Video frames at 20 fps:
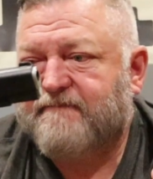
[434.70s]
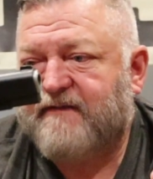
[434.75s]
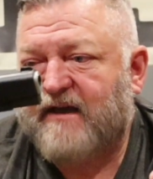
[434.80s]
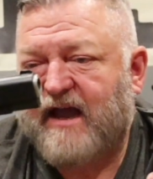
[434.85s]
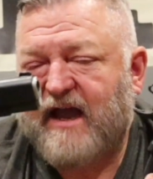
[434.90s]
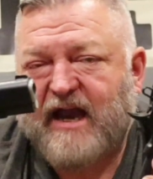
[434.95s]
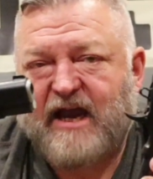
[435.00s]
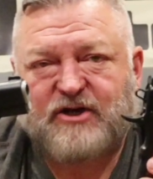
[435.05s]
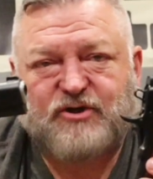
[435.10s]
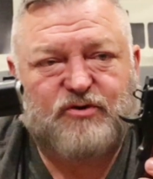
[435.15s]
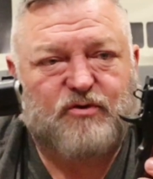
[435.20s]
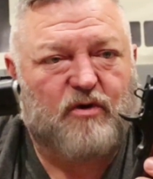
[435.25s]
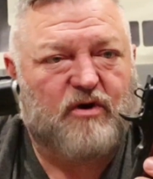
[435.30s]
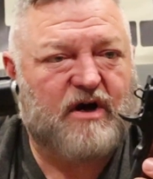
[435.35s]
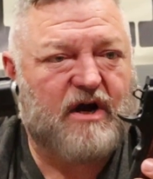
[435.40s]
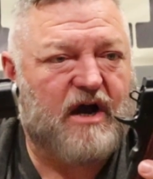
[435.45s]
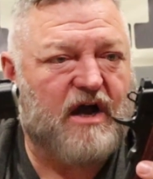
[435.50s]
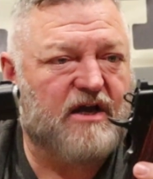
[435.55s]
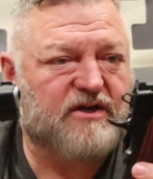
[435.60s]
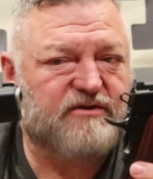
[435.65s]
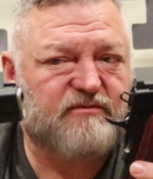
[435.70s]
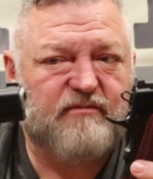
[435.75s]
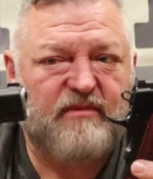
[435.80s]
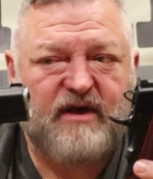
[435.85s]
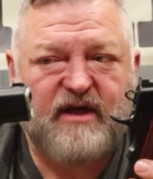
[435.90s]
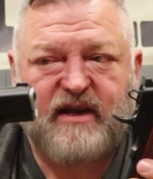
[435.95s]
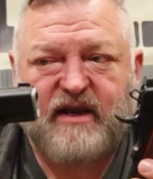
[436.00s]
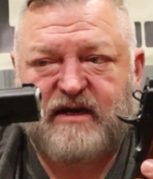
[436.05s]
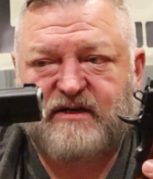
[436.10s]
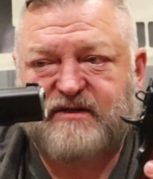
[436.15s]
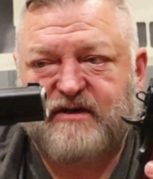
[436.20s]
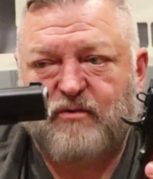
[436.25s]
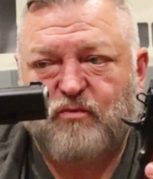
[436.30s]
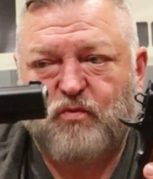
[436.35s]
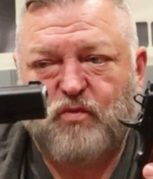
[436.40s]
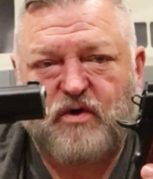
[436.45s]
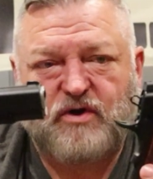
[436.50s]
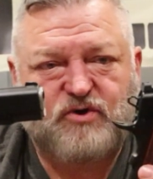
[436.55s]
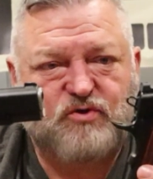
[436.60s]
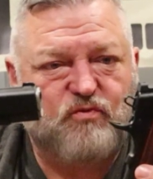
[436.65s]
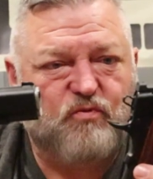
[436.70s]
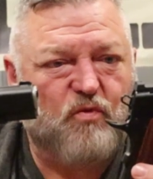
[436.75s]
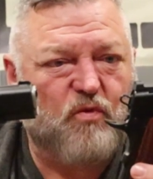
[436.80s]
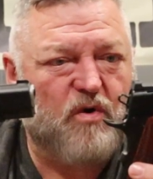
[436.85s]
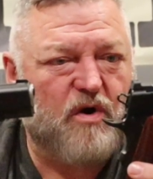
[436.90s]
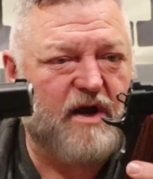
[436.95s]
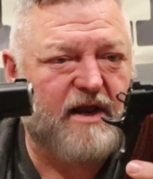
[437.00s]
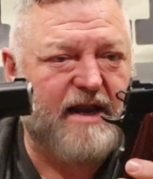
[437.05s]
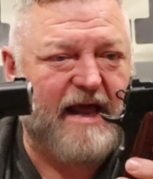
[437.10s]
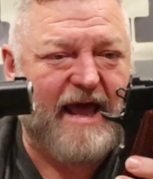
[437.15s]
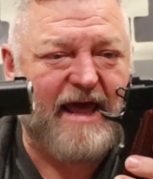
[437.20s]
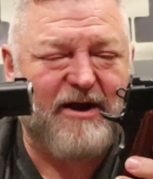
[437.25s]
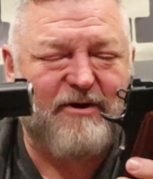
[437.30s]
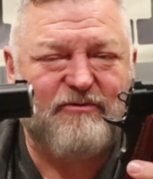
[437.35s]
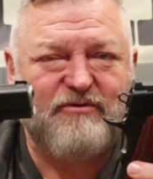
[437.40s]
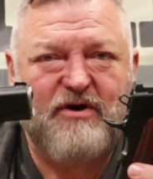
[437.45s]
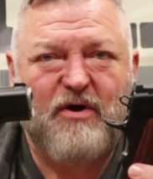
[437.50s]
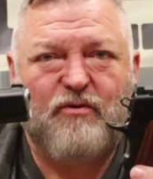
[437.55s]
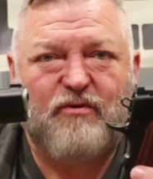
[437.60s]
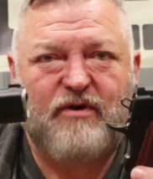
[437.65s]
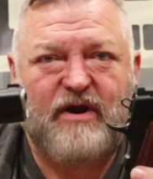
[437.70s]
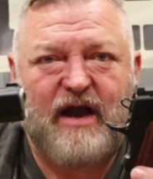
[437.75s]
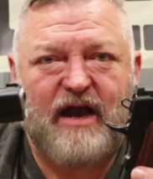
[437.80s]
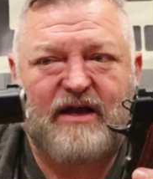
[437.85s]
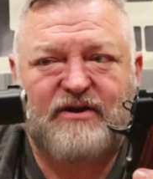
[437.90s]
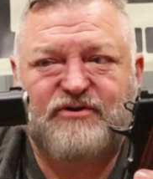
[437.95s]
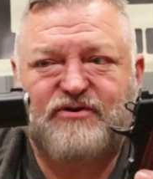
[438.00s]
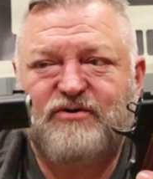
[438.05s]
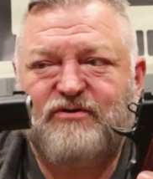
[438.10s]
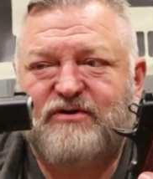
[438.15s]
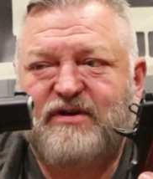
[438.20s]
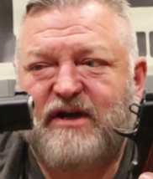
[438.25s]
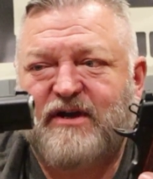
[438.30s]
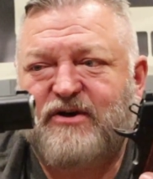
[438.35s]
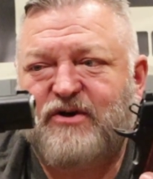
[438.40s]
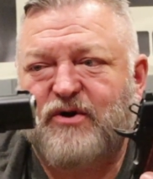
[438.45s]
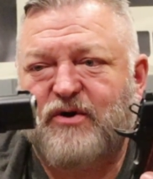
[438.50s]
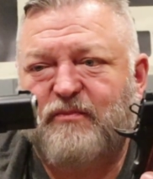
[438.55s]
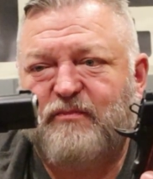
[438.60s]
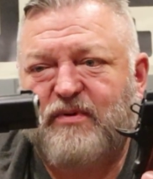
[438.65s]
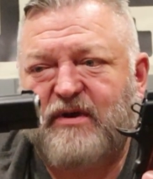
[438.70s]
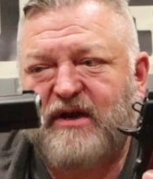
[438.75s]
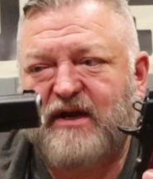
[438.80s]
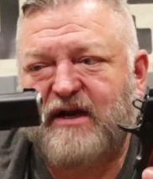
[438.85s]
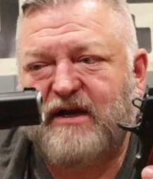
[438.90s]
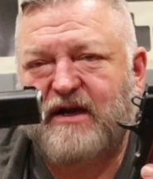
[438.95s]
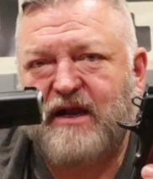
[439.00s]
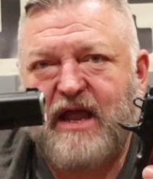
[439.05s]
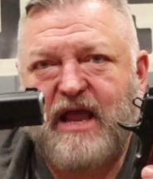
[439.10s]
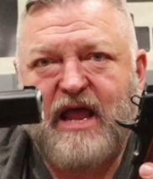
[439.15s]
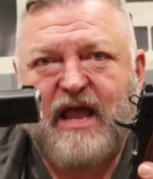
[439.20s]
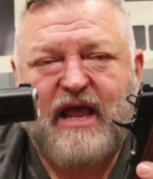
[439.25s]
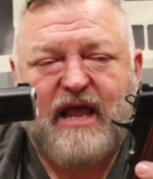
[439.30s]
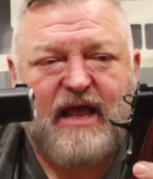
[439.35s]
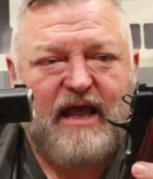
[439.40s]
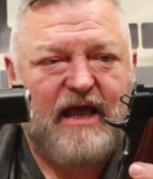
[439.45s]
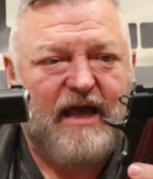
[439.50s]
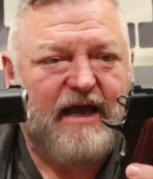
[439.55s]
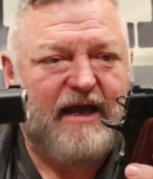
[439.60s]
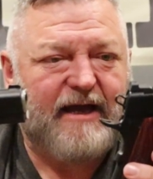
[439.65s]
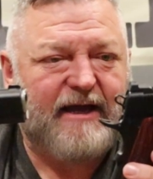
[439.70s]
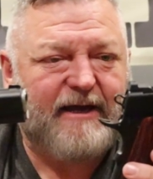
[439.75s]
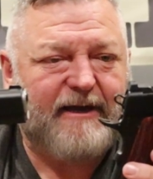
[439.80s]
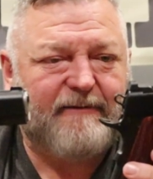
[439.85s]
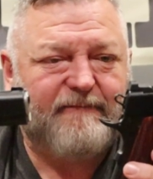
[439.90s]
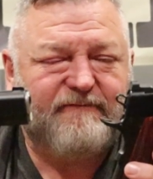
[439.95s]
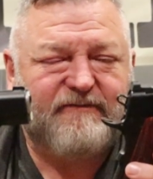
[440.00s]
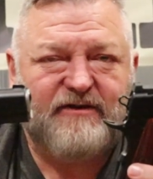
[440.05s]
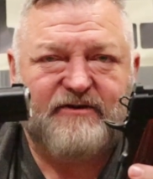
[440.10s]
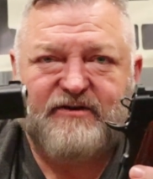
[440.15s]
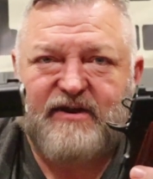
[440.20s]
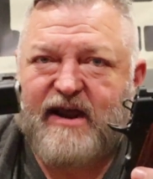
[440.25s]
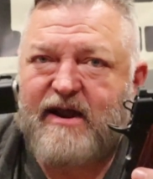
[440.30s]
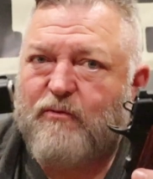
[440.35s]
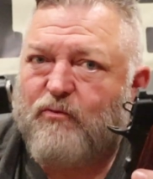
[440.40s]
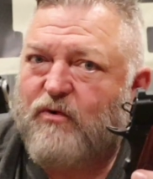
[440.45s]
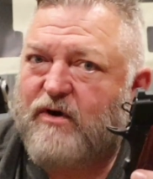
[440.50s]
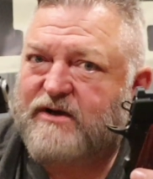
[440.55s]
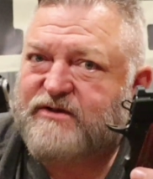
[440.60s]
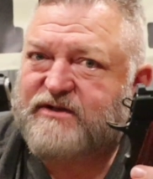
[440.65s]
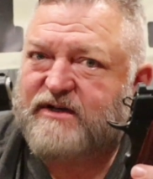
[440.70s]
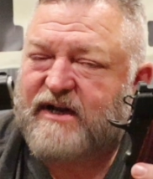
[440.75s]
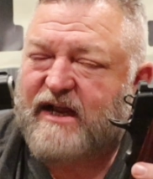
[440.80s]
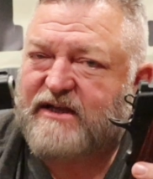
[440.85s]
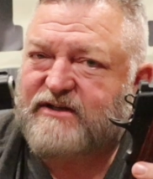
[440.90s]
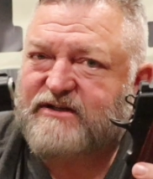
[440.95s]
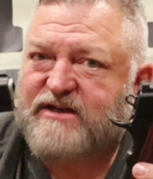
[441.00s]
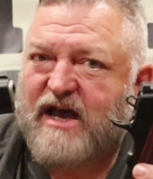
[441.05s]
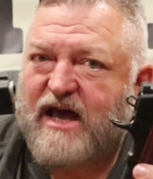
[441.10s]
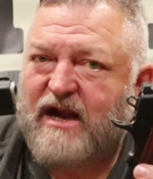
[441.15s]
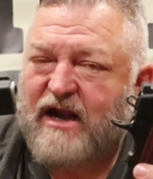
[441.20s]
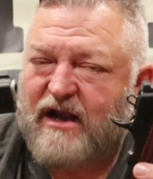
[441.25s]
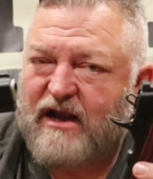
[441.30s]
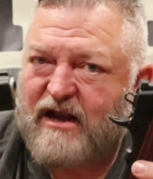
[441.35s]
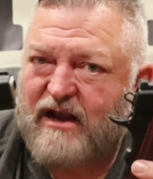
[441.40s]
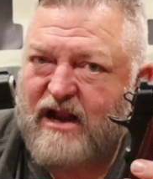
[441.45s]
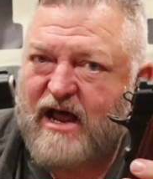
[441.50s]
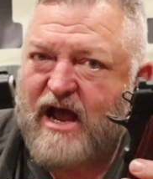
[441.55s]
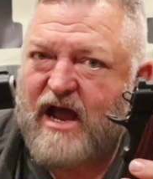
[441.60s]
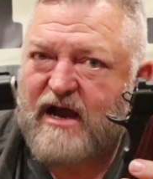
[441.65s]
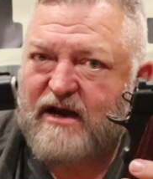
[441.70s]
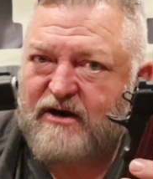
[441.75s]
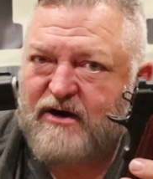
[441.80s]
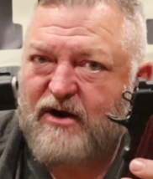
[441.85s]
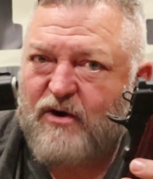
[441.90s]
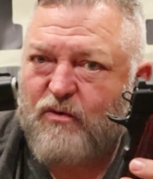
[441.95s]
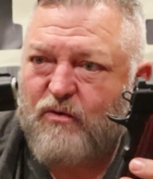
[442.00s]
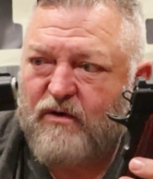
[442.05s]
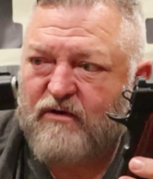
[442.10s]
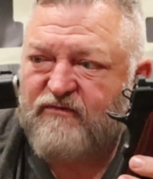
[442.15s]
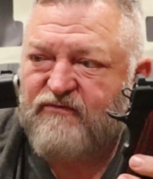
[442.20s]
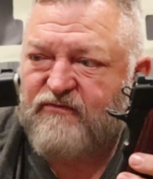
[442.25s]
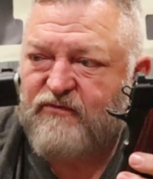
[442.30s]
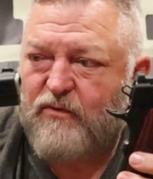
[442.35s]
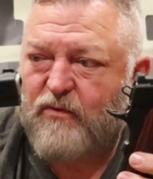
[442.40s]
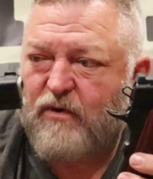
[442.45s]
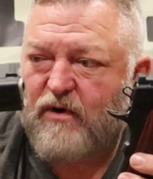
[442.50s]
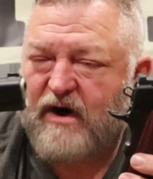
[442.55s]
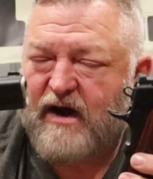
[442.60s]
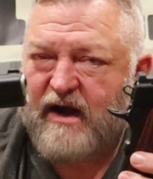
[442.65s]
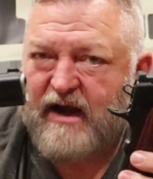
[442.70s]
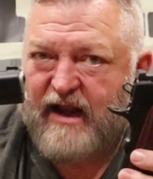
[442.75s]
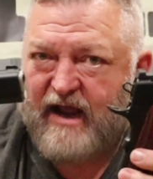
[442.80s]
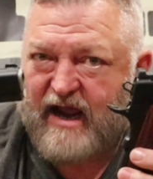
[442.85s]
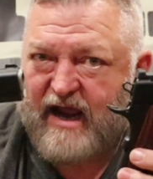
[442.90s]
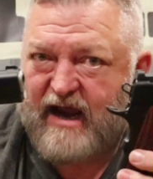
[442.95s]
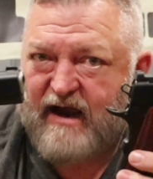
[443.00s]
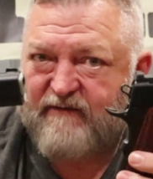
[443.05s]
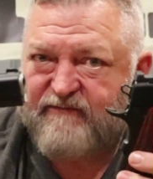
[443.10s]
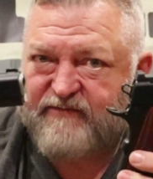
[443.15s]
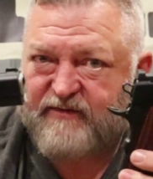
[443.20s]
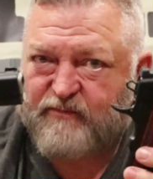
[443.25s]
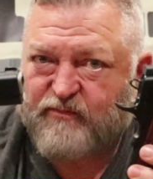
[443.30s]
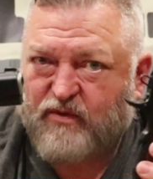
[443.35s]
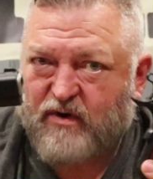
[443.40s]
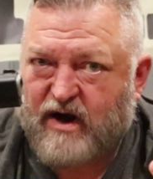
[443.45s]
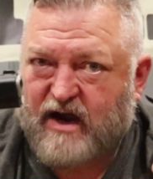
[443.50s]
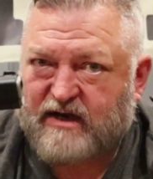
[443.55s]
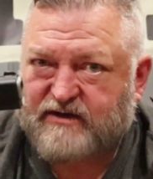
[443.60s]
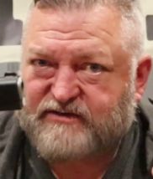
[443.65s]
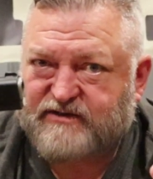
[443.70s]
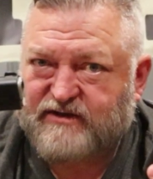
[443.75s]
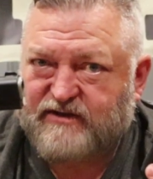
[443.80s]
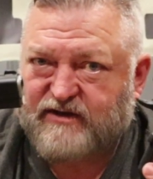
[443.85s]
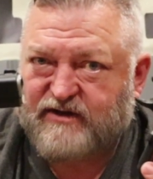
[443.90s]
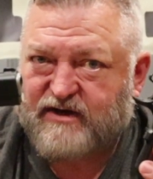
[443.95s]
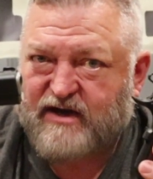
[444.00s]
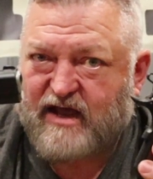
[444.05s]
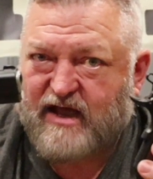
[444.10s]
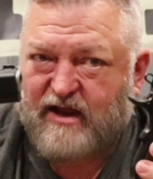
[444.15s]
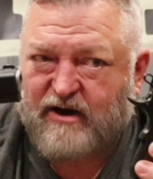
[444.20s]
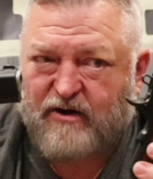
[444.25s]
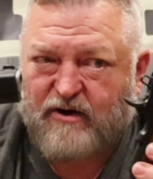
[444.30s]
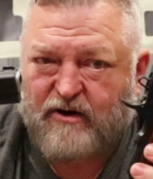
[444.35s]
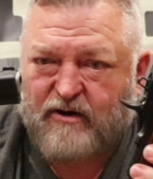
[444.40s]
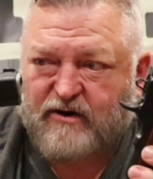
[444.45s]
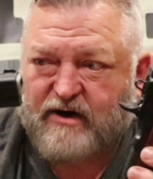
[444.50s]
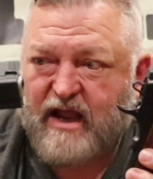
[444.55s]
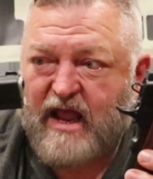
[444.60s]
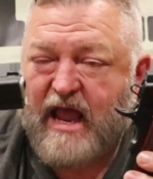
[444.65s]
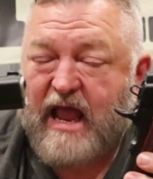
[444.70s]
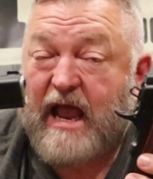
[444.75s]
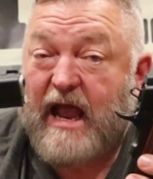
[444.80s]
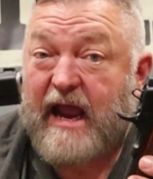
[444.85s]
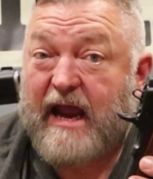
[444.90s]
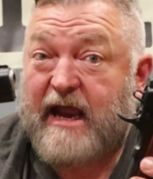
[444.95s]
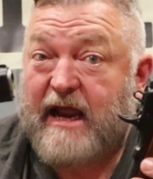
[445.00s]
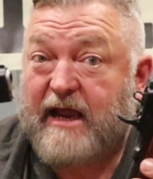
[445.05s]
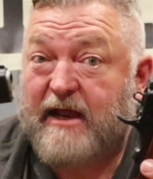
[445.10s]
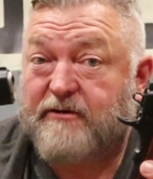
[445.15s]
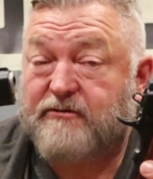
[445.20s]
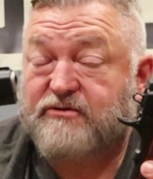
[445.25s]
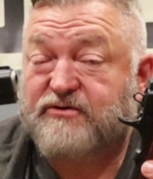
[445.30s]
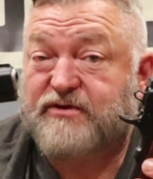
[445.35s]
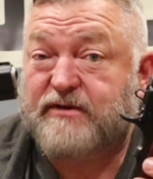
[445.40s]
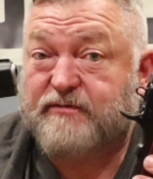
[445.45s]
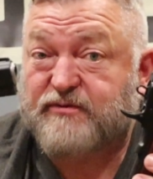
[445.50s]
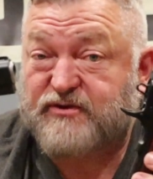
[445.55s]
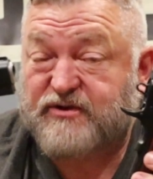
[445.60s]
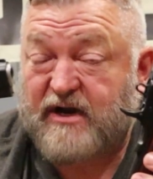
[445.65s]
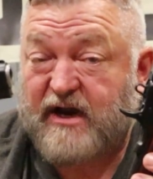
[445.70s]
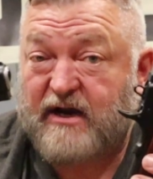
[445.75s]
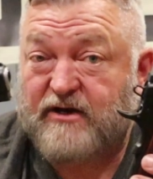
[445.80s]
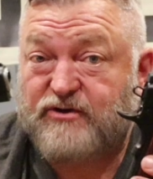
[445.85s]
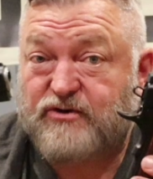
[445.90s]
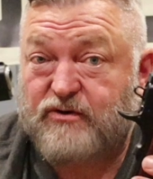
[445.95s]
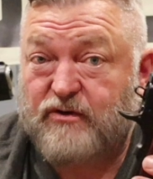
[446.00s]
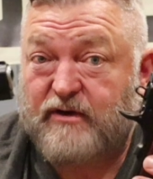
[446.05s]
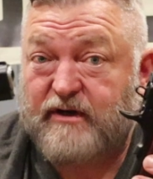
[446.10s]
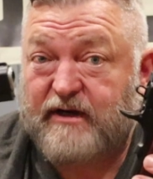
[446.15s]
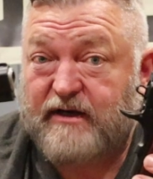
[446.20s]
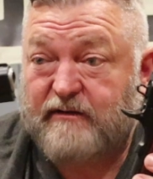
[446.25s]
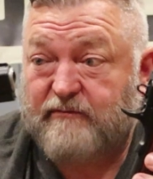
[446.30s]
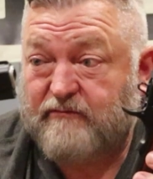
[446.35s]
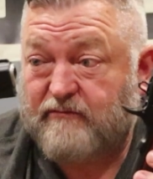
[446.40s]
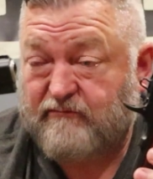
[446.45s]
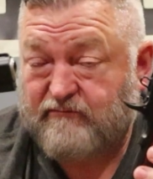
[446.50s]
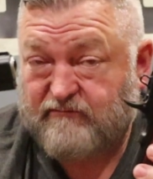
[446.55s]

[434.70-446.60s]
the actual cosmetics and which one, I don't know, guys. You take your pick. The Dan Wesson has got a lot going for it at half the price of the Nighthawk and substantially